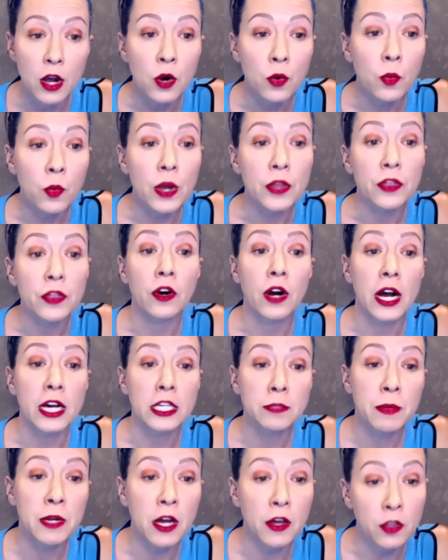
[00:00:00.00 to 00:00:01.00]
With her
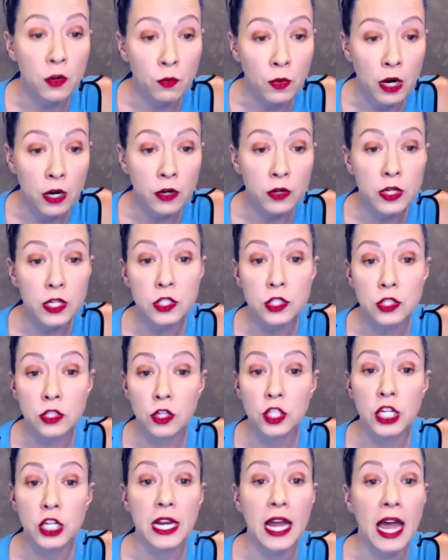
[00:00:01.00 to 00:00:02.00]
husband on the road,
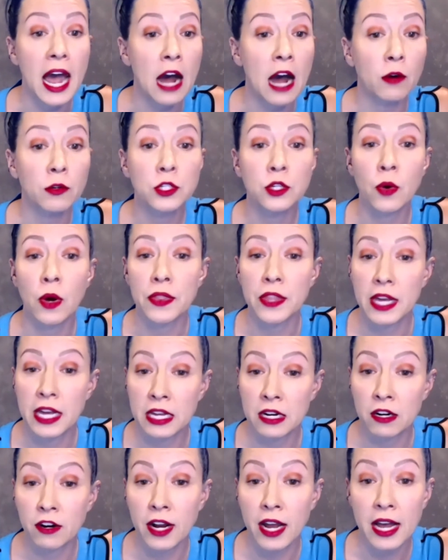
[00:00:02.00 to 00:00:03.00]
searching how to on the
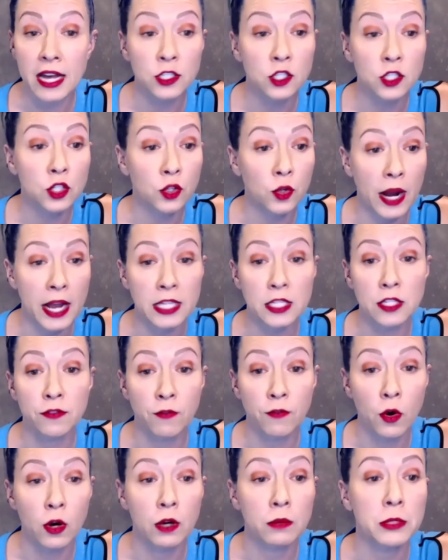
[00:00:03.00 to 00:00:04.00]
internet has
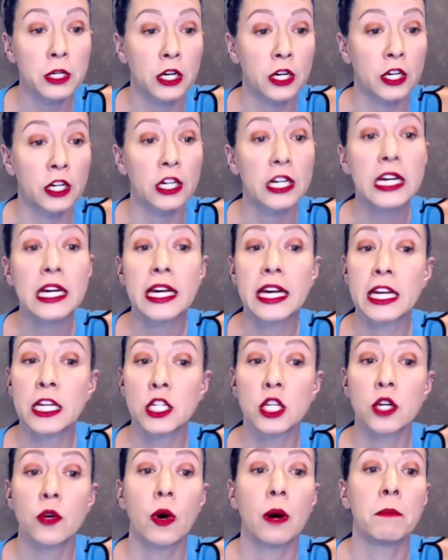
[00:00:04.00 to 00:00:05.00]
transformed her
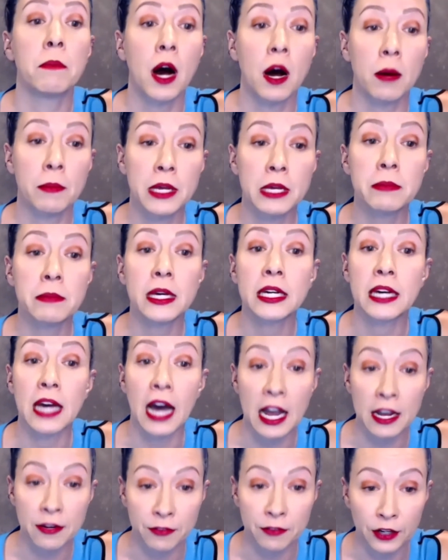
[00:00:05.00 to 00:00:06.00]
into a mommy
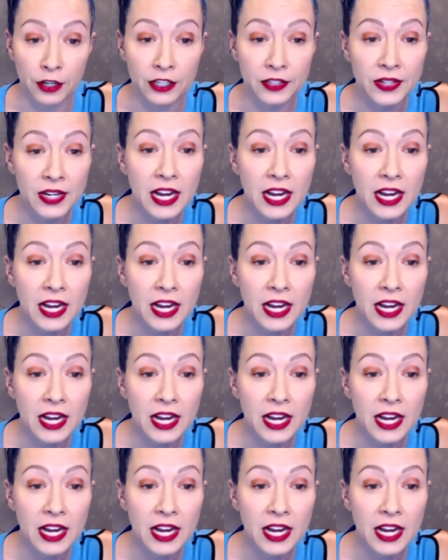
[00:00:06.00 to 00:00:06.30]
MacGyver.